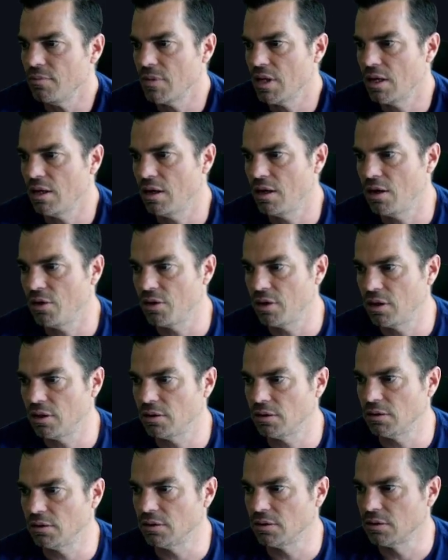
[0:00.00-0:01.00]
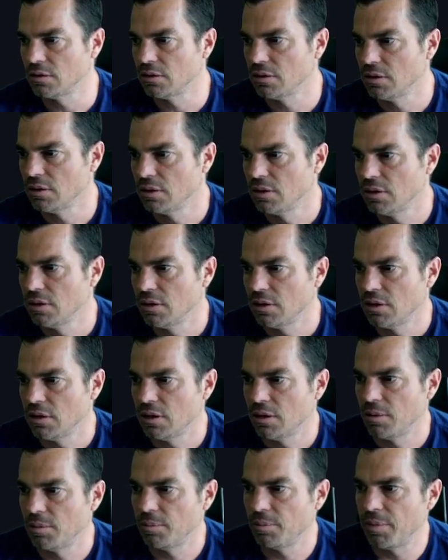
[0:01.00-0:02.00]
another little
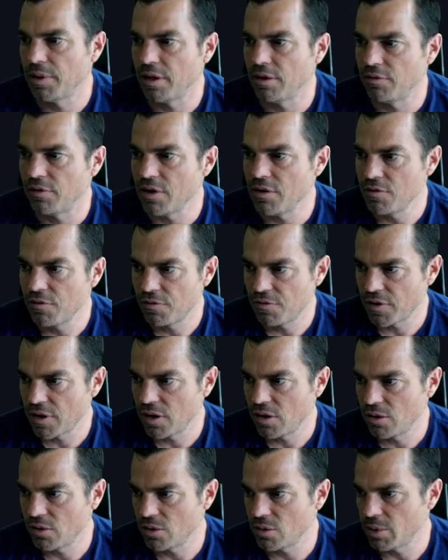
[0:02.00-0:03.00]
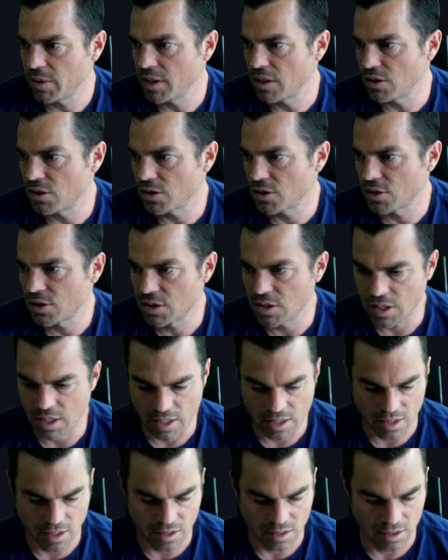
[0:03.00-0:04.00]
bit of info. We could just
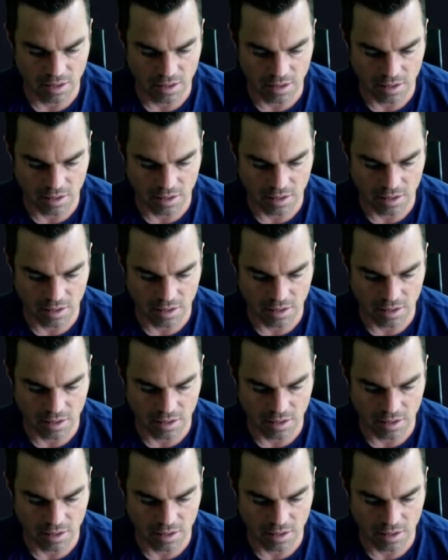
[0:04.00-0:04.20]
say